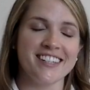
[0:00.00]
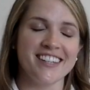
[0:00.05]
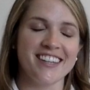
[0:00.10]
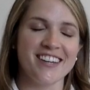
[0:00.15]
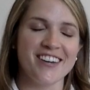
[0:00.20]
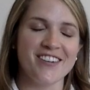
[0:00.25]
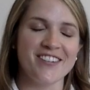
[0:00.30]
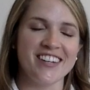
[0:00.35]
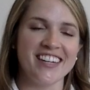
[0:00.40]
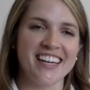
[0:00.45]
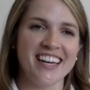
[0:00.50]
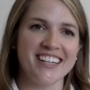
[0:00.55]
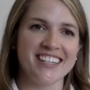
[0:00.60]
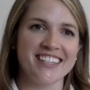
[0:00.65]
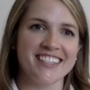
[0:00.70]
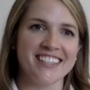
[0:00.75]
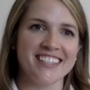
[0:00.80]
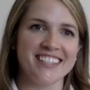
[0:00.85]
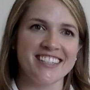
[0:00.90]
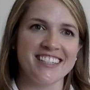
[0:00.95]
to the ODH
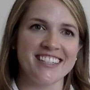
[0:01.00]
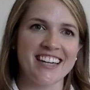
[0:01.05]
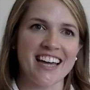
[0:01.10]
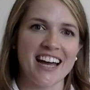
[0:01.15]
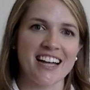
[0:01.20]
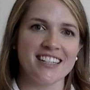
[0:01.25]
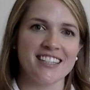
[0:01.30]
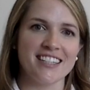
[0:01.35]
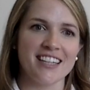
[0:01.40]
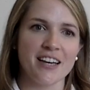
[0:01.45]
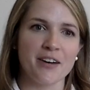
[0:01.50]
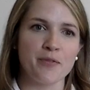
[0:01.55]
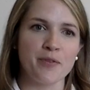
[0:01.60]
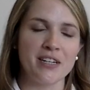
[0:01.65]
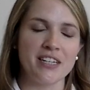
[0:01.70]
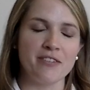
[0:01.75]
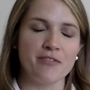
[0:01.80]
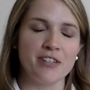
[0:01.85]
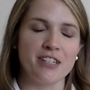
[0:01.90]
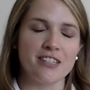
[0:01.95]
stats that
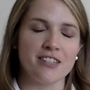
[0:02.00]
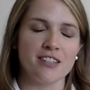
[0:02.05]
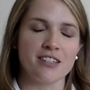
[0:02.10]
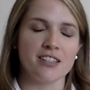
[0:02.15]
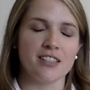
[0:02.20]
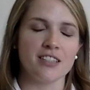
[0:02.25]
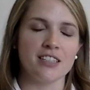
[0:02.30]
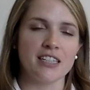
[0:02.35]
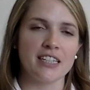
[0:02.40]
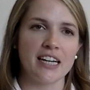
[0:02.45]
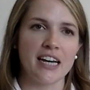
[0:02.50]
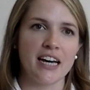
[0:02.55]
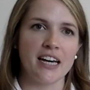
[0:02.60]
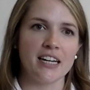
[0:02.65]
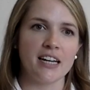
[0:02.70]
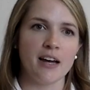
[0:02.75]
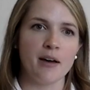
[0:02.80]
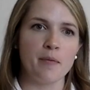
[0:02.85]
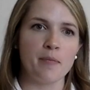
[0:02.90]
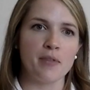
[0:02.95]
we just took a look at,
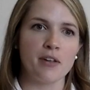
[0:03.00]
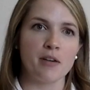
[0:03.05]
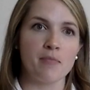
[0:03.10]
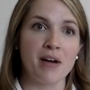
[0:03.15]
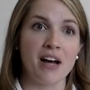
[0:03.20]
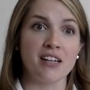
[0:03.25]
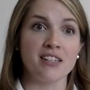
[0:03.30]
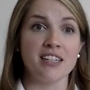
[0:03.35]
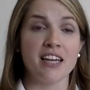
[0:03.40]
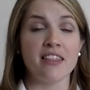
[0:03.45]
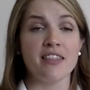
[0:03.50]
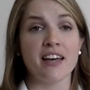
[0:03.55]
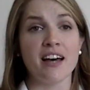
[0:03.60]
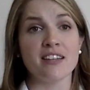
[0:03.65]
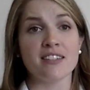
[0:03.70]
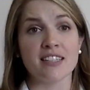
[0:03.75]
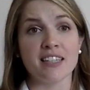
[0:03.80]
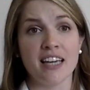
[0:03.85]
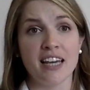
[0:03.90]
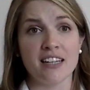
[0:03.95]
there are about
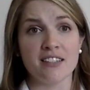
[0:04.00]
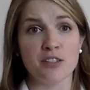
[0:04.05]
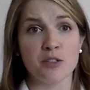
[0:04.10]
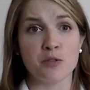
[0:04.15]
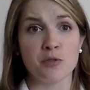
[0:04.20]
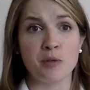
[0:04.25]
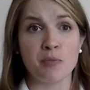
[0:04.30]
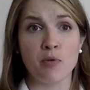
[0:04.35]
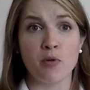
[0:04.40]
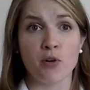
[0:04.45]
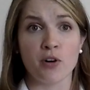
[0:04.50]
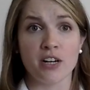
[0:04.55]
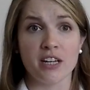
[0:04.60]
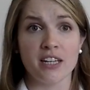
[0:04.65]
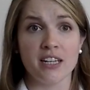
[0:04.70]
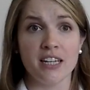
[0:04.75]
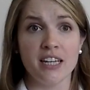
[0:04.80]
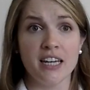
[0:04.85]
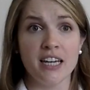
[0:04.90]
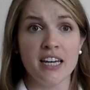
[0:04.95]
10,000 cases
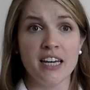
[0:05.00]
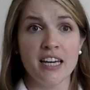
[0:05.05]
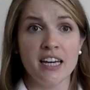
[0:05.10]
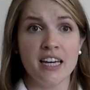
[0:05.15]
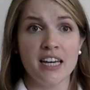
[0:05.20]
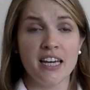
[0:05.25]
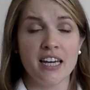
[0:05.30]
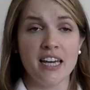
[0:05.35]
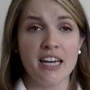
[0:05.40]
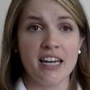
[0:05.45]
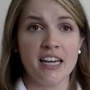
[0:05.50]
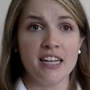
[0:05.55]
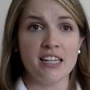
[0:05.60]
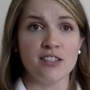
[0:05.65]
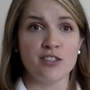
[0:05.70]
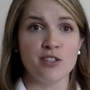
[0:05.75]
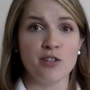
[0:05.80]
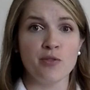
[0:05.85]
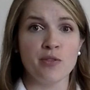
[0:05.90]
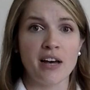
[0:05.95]
reported in
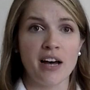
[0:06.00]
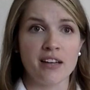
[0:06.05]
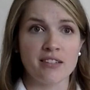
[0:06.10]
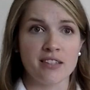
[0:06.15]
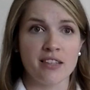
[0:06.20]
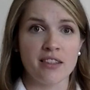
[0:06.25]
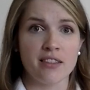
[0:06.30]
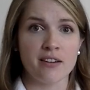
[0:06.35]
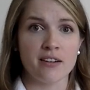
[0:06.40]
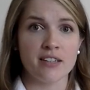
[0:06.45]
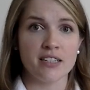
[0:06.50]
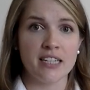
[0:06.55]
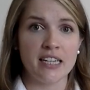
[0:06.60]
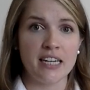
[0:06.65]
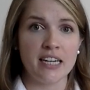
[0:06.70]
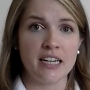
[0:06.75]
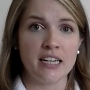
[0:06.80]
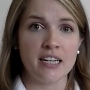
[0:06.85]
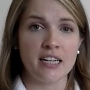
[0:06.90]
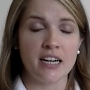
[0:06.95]

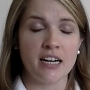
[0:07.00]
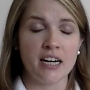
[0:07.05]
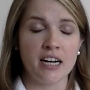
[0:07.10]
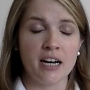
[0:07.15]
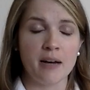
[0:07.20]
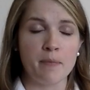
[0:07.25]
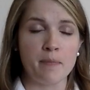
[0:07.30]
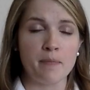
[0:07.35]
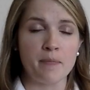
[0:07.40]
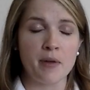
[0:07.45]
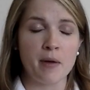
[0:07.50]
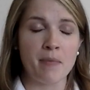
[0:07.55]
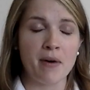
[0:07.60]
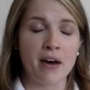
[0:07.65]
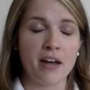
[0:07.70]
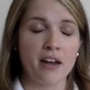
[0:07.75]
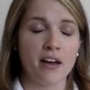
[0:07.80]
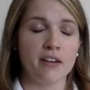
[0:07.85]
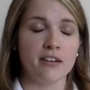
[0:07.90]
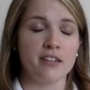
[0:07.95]
2013. About
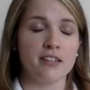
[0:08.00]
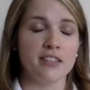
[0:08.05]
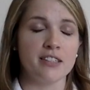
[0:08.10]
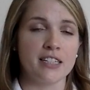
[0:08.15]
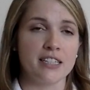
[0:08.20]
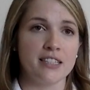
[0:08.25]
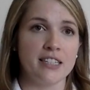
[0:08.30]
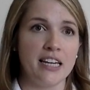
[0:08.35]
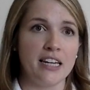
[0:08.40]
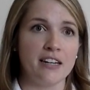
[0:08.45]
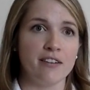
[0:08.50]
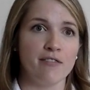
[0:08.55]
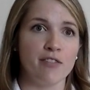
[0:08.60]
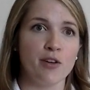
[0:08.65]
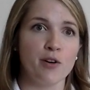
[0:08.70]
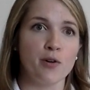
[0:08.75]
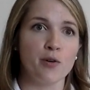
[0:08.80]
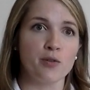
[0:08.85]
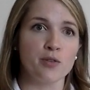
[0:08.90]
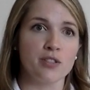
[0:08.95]
116 of
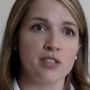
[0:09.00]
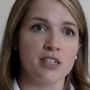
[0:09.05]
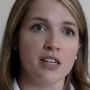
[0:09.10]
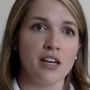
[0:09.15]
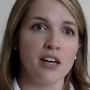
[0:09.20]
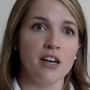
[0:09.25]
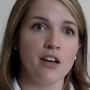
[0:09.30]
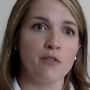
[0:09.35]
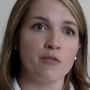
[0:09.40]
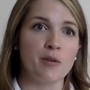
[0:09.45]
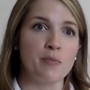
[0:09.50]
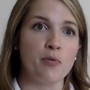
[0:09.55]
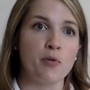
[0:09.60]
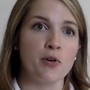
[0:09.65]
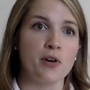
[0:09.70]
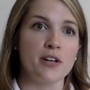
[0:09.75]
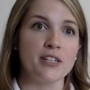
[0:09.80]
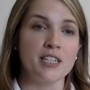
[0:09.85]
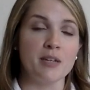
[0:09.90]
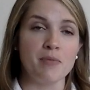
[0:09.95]
those
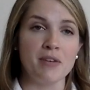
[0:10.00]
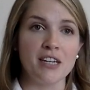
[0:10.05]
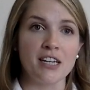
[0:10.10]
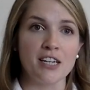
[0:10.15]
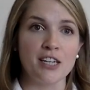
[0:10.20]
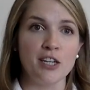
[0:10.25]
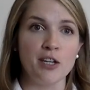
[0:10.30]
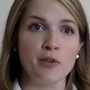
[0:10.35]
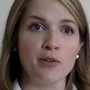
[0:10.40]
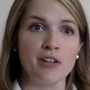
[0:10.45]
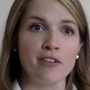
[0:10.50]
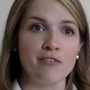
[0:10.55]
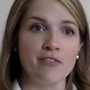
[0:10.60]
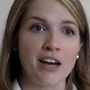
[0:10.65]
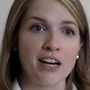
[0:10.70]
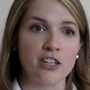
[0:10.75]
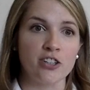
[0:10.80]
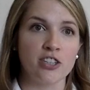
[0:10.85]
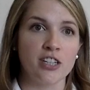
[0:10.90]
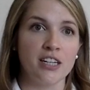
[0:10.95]
reported to be acute
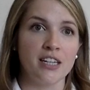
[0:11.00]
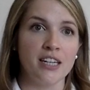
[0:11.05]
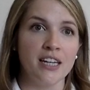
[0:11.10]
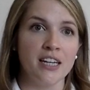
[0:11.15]
infection.